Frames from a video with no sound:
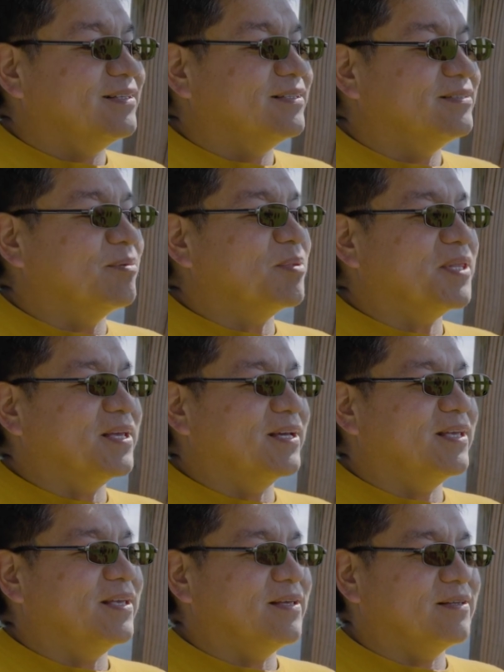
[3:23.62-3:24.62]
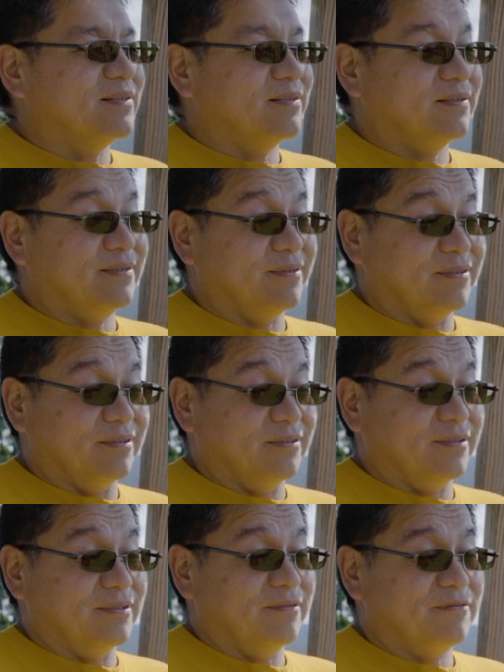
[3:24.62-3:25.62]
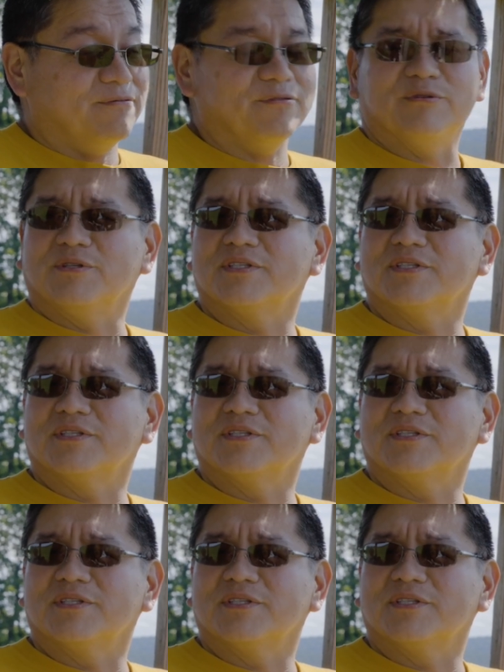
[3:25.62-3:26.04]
Something akin to food